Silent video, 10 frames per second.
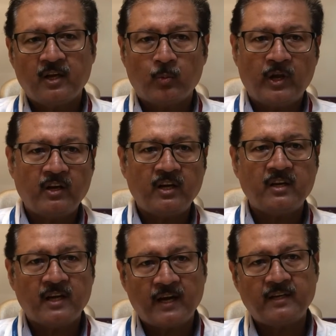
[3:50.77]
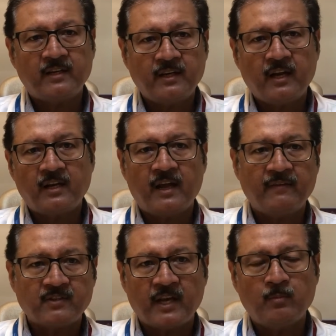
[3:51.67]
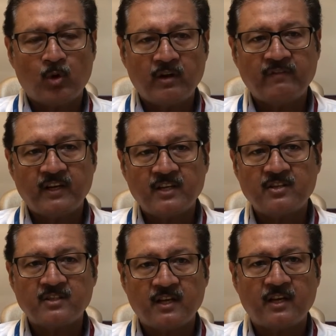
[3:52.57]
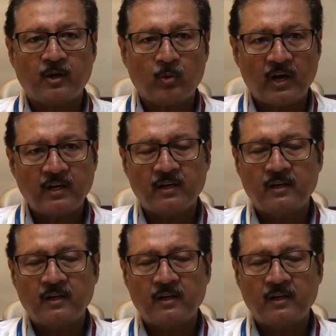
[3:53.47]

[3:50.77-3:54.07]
wherein dietary and lifestyle modifications are required,